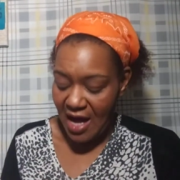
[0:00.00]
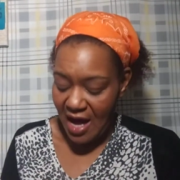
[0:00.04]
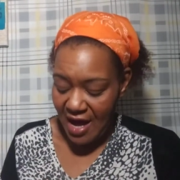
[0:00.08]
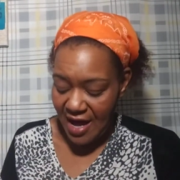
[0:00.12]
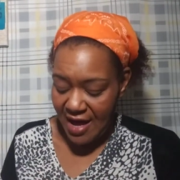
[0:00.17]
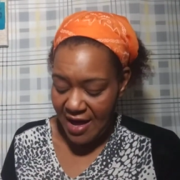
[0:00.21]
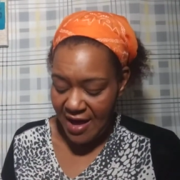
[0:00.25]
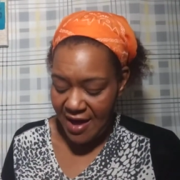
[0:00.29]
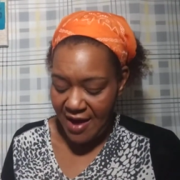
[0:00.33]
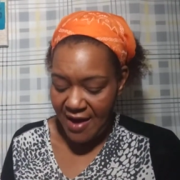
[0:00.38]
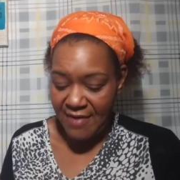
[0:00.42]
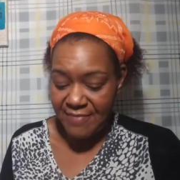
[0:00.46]
I
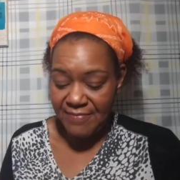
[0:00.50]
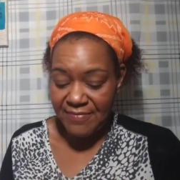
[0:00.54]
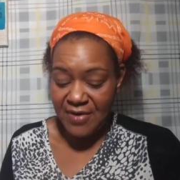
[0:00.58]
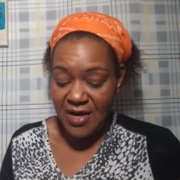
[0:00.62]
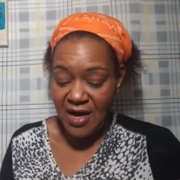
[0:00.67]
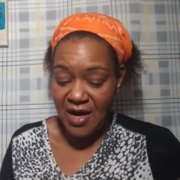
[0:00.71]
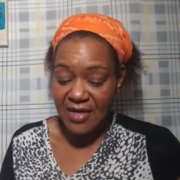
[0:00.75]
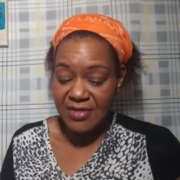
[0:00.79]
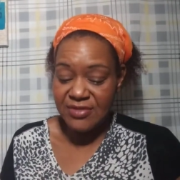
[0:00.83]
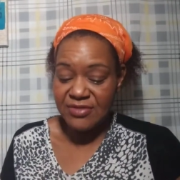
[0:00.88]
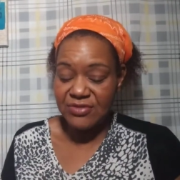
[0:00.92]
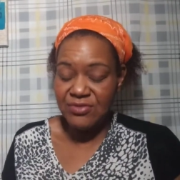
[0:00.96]
have
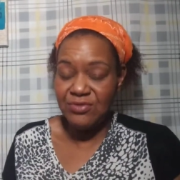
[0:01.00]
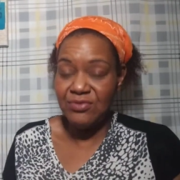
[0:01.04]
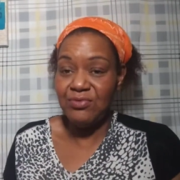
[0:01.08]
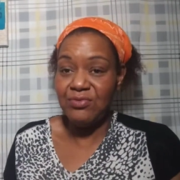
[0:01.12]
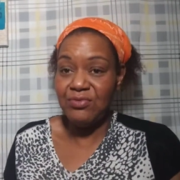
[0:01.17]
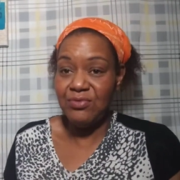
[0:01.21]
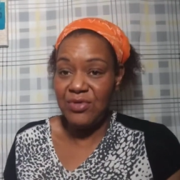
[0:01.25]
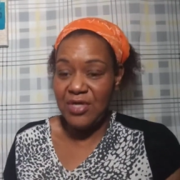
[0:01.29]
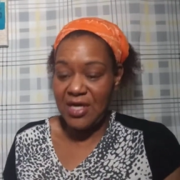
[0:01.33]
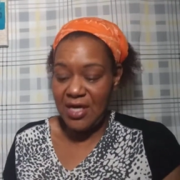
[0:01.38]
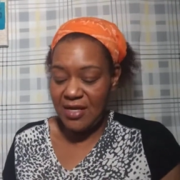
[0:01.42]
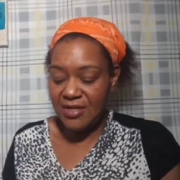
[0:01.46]
got to
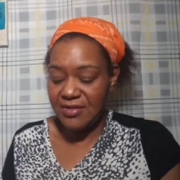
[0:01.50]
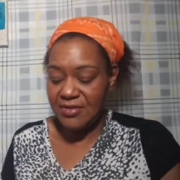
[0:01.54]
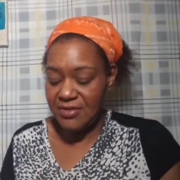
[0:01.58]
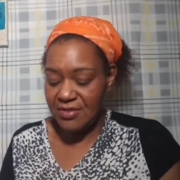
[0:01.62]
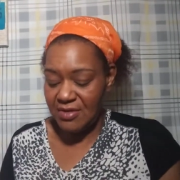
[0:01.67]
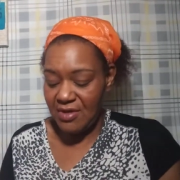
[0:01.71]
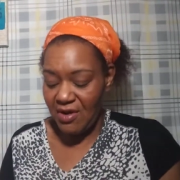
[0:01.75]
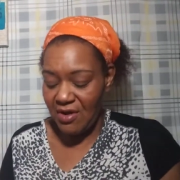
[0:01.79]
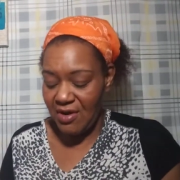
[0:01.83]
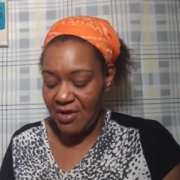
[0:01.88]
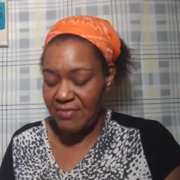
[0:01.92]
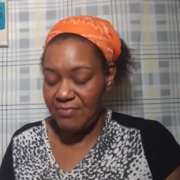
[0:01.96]
get
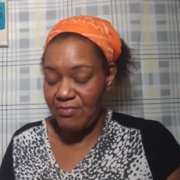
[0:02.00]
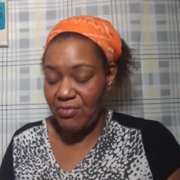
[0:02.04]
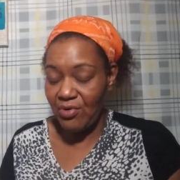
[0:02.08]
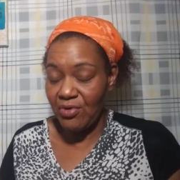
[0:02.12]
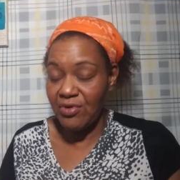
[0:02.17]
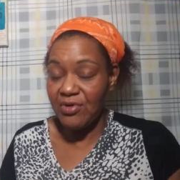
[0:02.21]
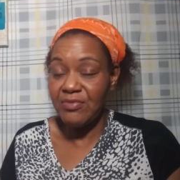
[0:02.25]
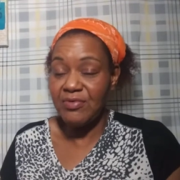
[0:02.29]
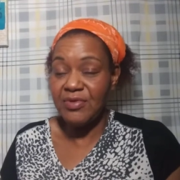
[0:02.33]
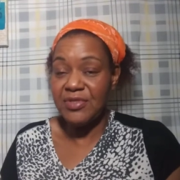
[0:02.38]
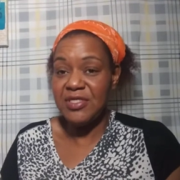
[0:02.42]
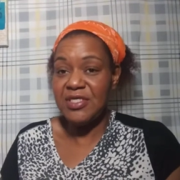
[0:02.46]
on
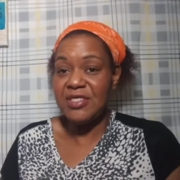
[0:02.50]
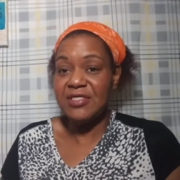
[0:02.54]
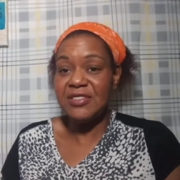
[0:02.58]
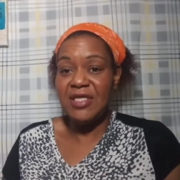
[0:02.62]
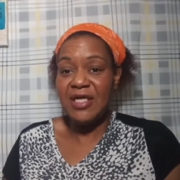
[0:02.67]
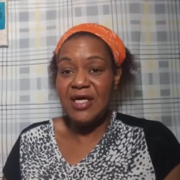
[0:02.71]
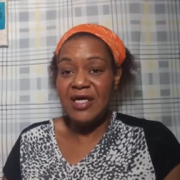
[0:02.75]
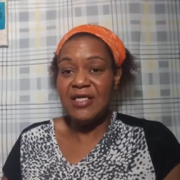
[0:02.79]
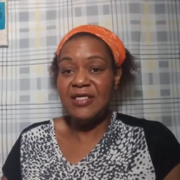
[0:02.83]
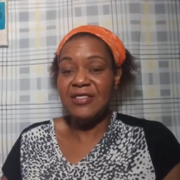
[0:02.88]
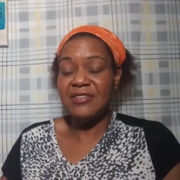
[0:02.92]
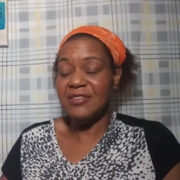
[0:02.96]
board with these
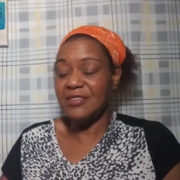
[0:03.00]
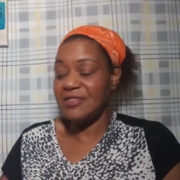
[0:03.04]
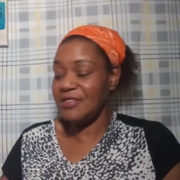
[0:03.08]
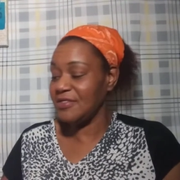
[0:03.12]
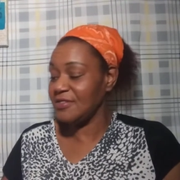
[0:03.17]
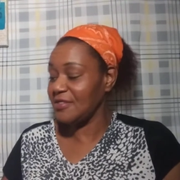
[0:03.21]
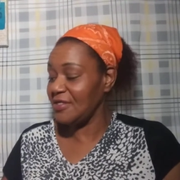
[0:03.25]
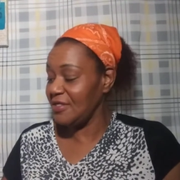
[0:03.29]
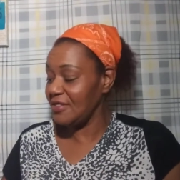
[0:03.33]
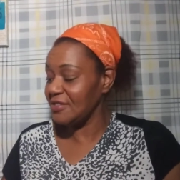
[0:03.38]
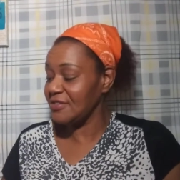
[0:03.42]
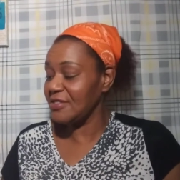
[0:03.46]
ladies in
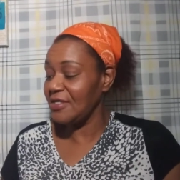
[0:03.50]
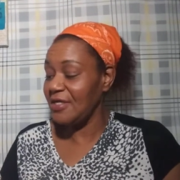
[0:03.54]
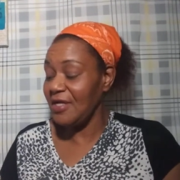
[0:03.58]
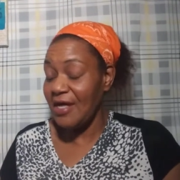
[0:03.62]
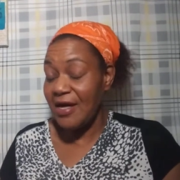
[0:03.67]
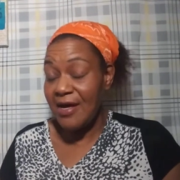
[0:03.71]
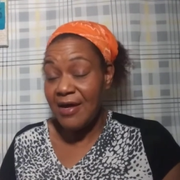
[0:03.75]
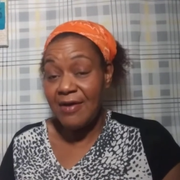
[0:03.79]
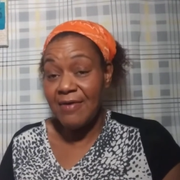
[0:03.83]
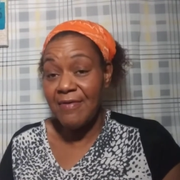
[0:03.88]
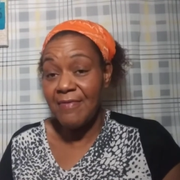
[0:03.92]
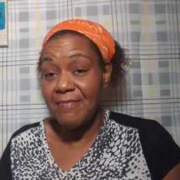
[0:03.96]
this Glitz
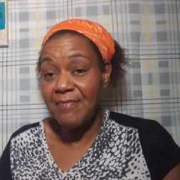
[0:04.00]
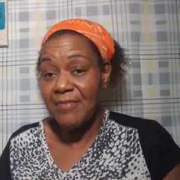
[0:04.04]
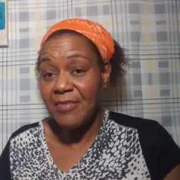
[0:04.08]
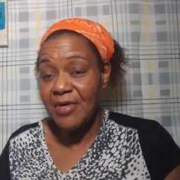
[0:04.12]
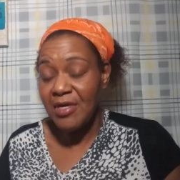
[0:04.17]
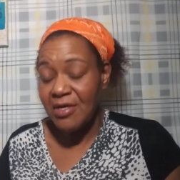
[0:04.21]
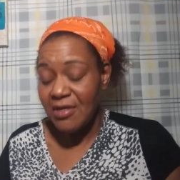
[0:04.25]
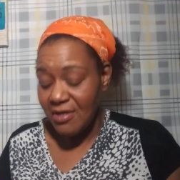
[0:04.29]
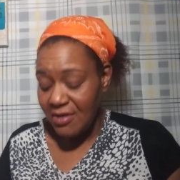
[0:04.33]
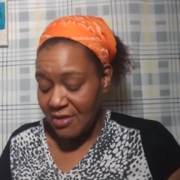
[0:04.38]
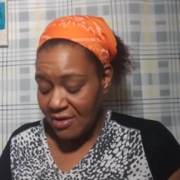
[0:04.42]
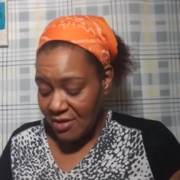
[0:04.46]
Glam.
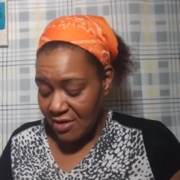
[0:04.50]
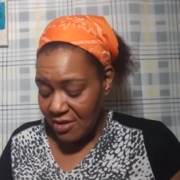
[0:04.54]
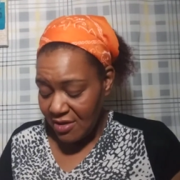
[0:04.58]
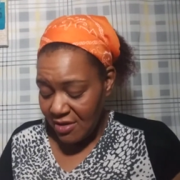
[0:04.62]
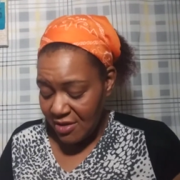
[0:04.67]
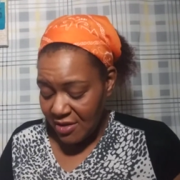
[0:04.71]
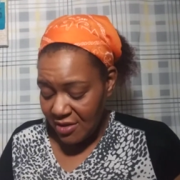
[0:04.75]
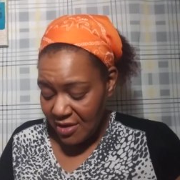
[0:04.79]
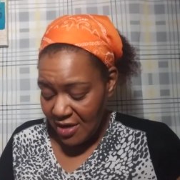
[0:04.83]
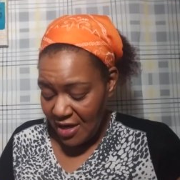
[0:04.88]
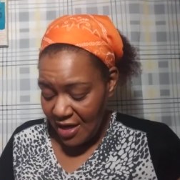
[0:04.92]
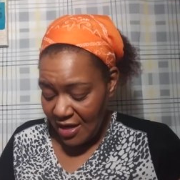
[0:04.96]

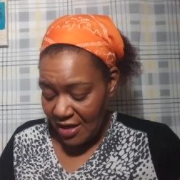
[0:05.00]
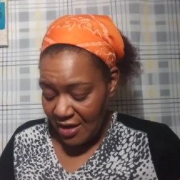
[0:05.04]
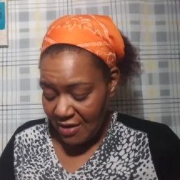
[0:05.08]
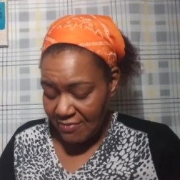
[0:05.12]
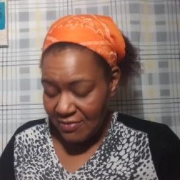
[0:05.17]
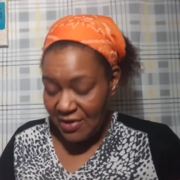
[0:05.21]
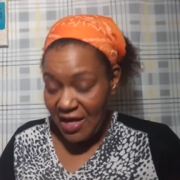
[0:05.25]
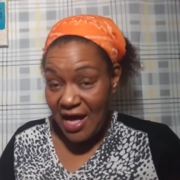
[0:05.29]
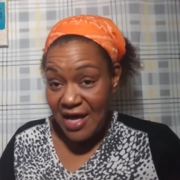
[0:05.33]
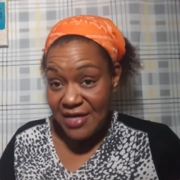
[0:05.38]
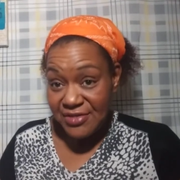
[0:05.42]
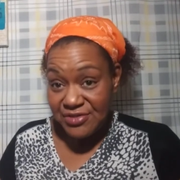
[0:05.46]
I love
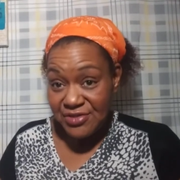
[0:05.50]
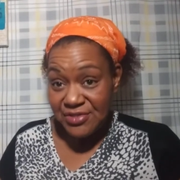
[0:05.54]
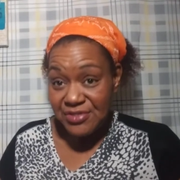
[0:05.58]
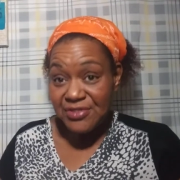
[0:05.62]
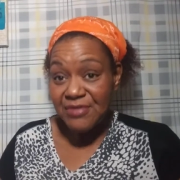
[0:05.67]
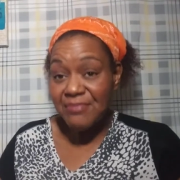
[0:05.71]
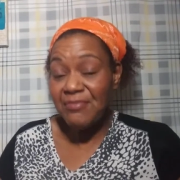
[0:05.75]
lashes.